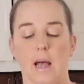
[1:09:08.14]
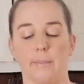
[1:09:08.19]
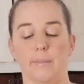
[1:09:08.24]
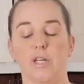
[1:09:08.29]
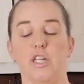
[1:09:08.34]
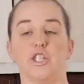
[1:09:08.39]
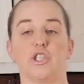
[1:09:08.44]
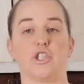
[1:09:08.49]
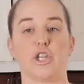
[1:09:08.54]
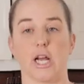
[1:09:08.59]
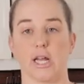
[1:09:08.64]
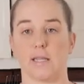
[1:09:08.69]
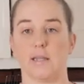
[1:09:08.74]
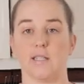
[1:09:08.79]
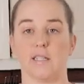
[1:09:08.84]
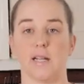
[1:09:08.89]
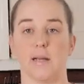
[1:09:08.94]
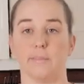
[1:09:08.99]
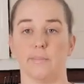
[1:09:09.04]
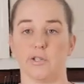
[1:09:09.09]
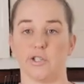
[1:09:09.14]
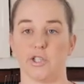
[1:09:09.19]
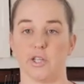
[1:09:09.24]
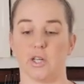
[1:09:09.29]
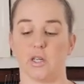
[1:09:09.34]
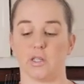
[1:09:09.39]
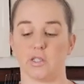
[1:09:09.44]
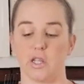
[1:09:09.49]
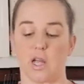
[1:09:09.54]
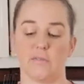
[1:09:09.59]
I'm going to check the
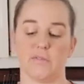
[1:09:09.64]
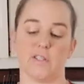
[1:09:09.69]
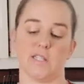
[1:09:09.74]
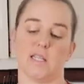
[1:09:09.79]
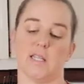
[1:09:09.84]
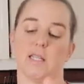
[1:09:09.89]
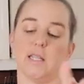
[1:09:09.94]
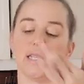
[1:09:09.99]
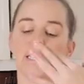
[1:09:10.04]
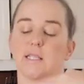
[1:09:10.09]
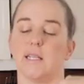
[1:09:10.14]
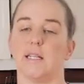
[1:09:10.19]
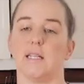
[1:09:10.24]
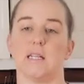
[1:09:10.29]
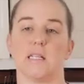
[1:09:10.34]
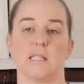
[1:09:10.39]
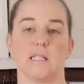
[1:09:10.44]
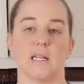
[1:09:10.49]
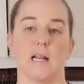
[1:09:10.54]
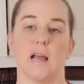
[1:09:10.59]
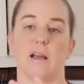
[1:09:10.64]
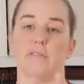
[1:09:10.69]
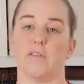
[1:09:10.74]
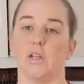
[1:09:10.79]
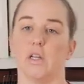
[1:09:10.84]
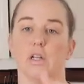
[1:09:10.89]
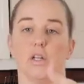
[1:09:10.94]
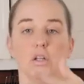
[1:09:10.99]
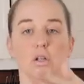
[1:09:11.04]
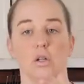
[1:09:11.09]
temperature. So obviously this thing doesn't have
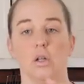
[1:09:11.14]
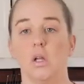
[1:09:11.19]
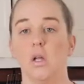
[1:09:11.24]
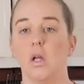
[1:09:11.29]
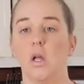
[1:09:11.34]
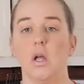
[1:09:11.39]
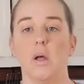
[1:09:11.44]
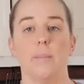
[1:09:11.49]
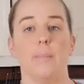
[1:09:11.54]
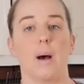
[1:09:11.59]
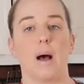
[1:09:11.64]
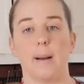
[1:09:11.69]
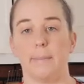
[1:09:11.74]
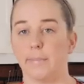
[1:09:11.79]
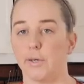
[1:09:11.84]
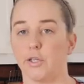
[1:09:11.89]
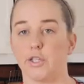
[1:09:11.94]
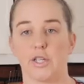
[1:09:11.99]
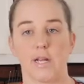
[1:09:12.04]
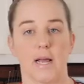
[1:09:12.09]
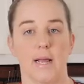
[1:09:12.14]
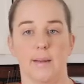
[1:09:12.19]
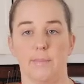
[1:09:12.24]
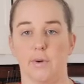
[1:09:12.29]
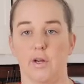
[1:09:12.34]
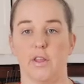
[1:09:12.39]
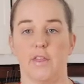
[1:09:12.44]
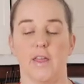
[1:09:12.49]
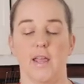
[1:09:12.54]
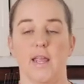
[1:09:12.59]
a little popper
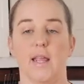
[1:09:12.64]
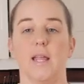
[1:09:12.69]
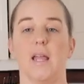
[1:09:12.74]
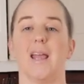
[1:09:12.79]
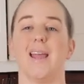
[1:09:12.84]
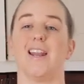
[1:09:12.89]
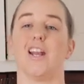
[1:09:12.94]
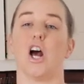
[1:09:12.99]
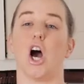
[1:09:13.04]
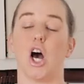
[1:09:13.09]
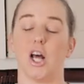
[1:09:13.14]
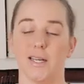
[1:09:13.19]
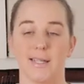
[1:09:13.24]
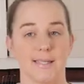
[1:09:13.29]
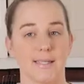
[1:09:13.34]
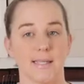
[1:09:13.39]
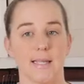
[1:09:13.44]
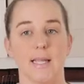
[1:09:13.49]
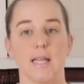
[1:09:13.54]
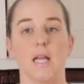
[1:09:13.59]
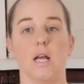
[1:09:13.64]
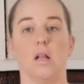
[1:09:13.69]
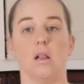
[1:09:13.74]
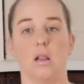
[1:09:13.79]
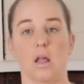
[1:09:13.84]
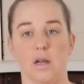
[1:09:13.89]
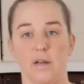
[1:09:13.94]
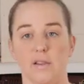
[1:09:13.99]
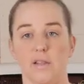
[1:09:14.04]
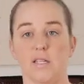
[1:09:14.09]
timer thing, and honestly a
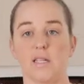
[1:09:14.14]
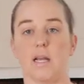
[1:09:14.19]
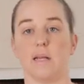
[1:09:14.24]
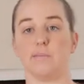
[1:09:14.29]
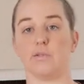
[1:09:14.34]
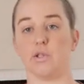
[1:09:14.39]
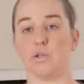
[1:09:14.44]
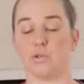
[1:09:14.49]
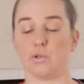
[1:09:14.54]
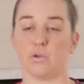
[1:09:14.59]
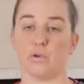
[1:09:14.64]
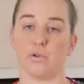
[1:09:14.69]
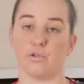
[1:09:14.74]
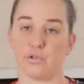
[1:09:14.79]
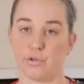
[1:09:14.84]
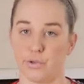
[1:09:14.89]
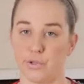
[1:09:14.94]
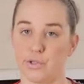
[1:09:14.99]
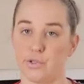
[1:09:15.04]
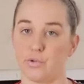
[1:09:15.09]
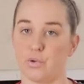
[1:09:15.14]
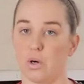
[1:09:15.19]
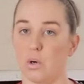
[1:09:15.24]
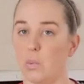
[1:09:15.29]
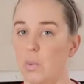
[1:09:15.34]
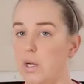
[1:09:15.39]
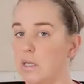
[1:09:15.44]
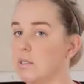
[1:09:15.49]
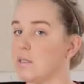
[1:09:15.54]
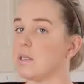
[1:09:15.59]
lot of the times those grocery
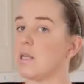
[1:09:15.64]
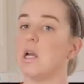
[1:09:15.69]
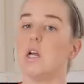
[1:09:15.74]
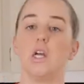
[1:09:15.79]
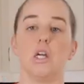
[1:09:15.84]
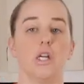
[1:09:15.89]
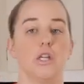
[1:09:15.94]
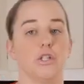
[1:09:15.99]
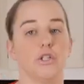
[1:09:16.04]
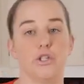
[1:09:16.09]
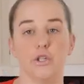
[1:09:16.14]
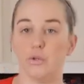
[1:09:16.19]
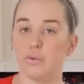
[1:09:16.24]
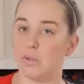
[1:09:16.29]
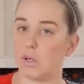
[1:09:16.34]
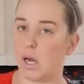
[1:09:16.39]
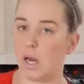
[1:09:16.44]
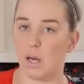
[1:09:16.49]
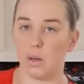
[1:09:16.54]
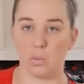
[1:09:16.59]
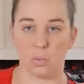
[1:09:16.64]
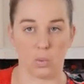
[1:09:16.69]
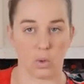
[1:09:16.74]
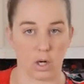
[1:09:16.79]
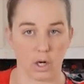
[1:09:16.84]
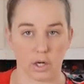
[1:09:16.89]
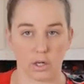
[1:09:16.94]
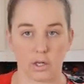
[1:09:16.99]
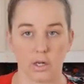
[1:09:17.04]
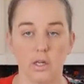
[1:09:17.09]
store ones do not
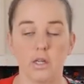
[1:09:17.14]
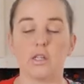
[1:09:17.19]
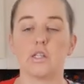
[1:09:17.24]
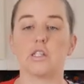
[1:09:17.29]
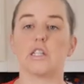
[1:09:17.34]
work.